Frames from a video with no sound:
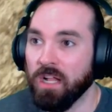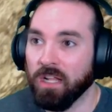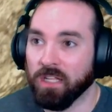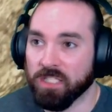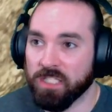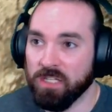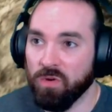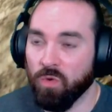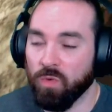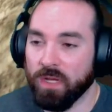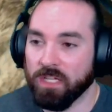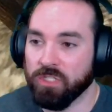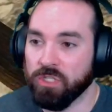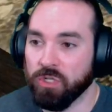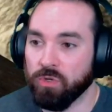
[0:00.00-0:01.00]
Let's see what we
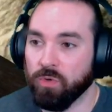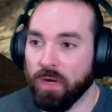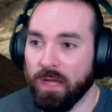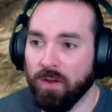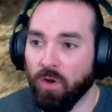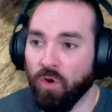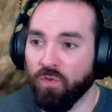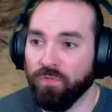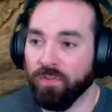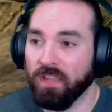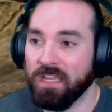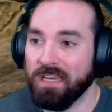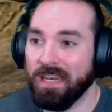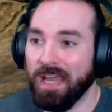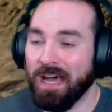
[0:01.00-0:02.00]
can do, and hopefully
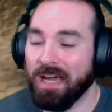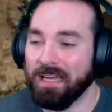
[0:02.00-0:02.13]
not